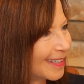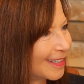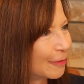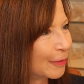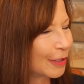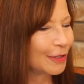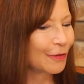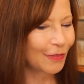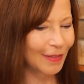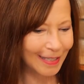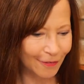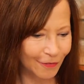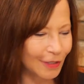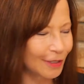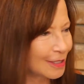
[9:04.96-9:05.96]
where you
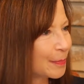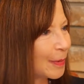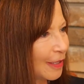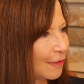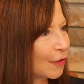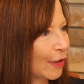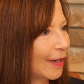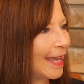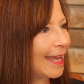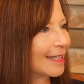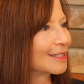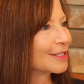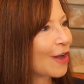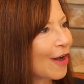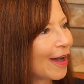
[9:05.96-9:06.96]
think of it as being very
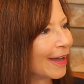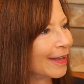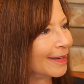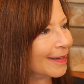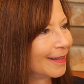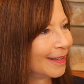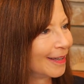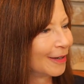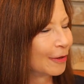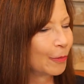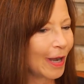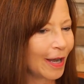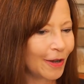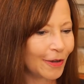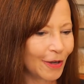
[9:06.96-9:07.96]
hands-on.
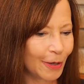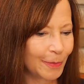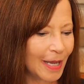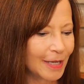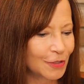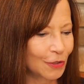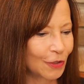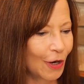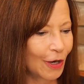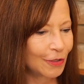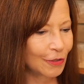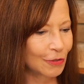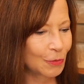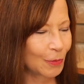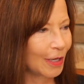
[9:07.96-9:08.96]
Well, our Master
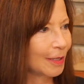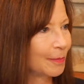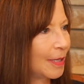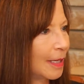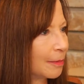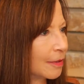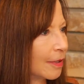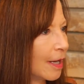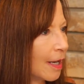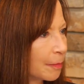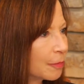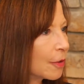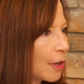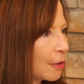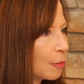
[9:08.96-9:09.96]
Gardeners want to be able to
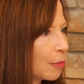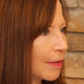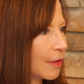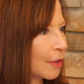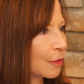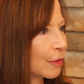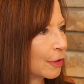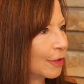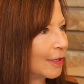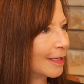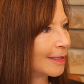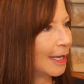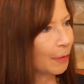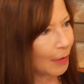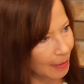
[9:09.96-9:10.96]
upload what they're
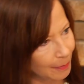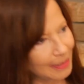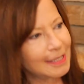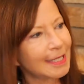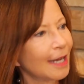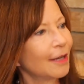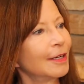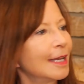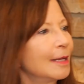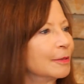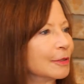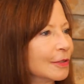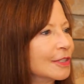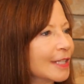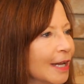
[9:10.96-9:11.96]
learning. They want to be
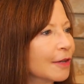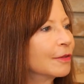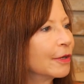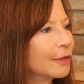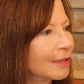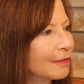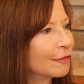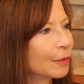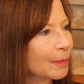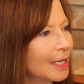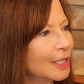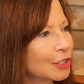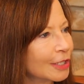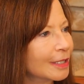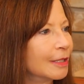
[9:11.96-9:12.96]
able to download
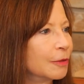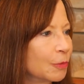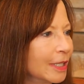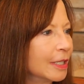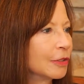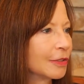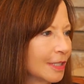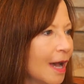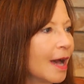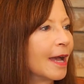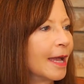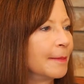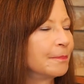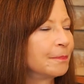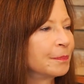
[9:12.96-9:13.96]
information in real
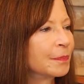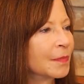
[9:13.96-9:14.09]
time.